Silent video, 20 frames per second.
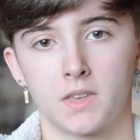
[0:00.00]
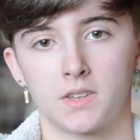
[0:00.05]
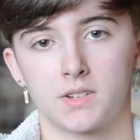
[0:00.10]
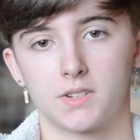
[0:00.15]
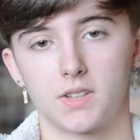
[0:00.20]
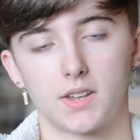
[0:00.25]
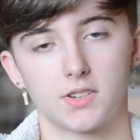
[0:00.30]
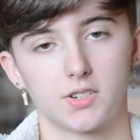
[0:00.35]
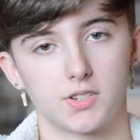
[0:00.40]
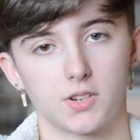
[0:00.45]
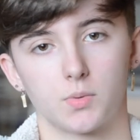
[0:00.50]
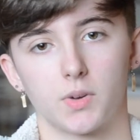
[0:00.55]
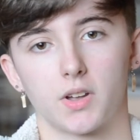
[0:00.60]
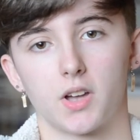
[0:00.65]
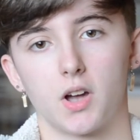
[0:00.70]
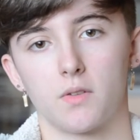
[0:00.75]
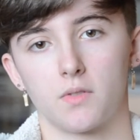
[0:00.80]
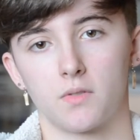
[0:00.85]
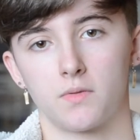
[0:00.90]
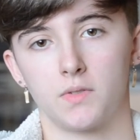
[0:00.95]
So that's just a quick
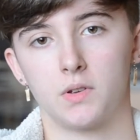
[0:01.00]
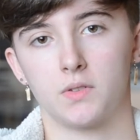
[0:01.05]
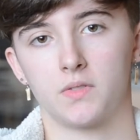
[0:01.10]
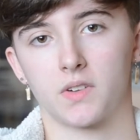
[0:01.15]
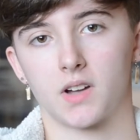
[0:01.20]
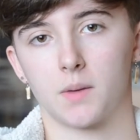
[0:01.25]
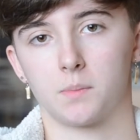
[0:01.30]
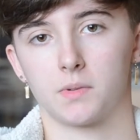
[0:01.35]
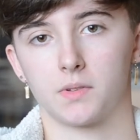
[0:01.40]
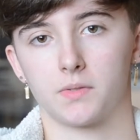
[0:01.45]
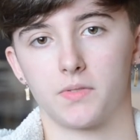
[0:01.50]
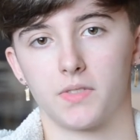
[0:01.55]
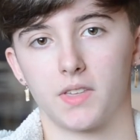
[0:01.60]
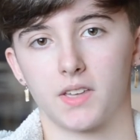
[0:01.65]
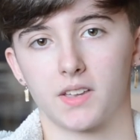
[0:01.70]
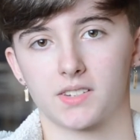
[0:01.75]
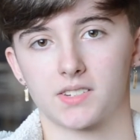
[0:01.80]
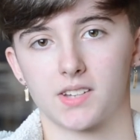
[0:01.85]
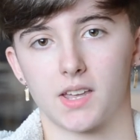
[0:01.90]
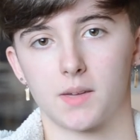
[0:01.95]
overview of a couple of
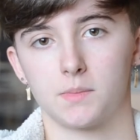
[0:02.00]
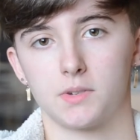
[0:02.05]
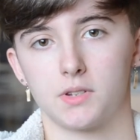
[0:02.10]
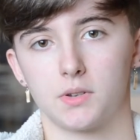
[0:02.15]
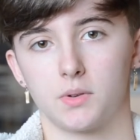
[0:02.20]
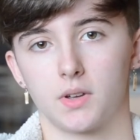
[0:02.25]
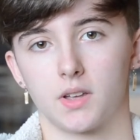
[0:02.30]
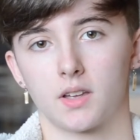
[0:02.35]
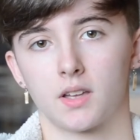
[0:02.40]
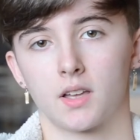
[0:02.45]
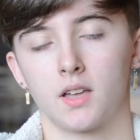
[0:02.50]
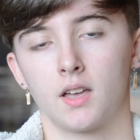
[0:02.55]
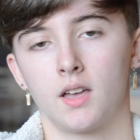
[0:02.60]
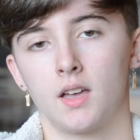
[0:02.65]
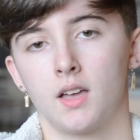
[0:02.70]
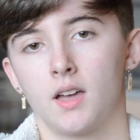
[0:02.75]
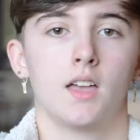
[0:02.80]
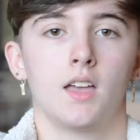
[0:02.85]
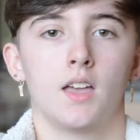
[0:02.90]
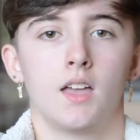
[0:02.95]
things I'm doing,
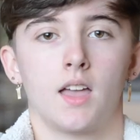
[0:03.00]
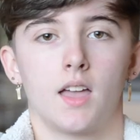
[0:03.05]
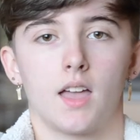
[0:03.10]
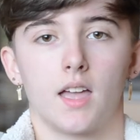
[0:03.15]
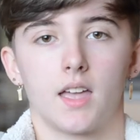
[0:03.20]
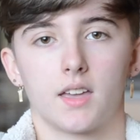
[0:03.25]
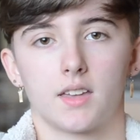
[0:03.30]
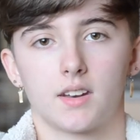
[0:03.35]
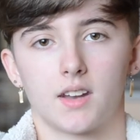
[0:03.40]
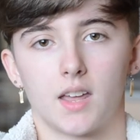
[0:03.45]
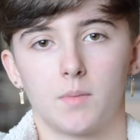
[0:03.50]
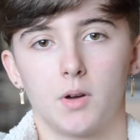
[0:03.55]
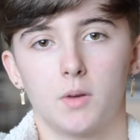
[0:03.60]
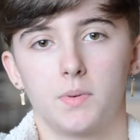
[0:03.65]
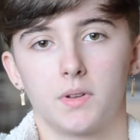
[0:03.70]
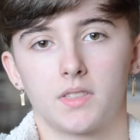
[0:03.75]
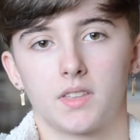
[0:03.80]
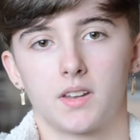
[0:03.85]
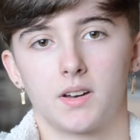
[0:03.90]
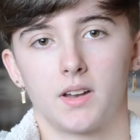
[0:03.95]
and I'm
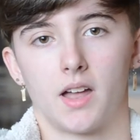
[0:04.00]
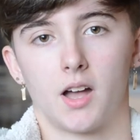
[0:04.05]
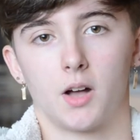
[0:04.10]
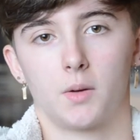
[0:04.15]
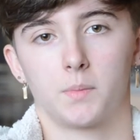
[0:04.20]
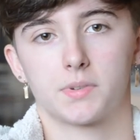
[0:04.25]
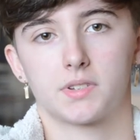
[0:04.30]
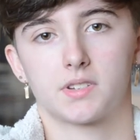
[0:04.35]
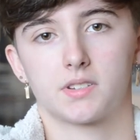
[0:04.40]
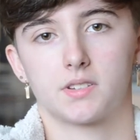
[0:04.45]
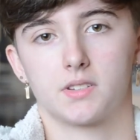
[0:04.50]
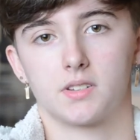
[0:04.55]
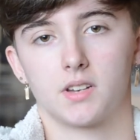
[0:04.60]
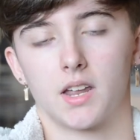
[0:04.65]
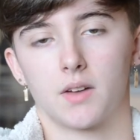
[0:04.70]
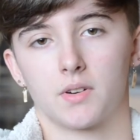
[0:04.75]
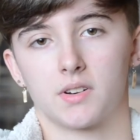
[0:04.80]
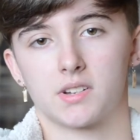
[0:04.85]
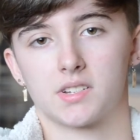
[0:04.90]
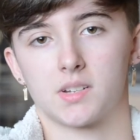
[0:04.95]
hoping that it helps to
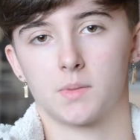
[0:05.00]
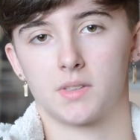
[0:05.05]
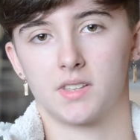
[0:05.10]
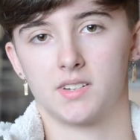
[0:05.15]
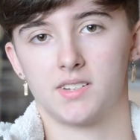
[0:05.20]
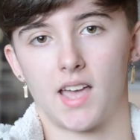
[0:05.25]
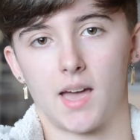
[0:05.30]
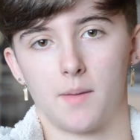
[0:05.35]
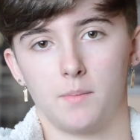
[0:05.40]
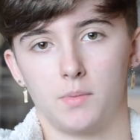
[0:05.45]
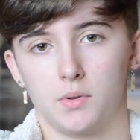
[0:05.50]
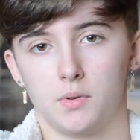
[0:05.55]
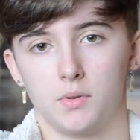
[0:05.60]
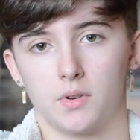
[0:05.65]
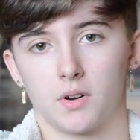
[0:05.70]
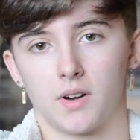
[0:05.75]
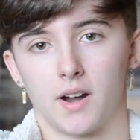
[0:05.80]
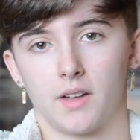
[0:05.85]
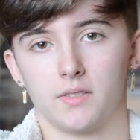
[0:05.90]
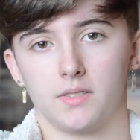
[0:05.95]
get rid of some of the
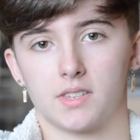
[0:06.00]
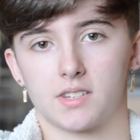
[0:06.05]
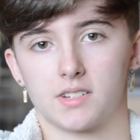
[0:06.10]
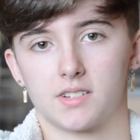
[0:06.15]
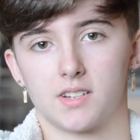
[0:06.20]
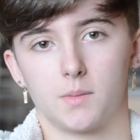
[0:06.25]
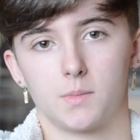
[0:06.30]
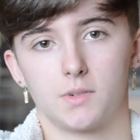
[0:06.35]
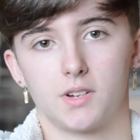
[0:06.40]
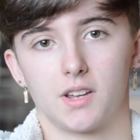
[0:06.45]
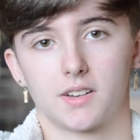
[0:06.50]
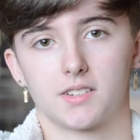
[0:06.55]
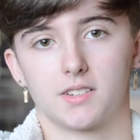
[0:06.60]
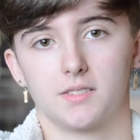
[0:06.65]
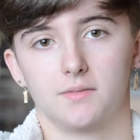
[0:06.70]
taboo around this subject.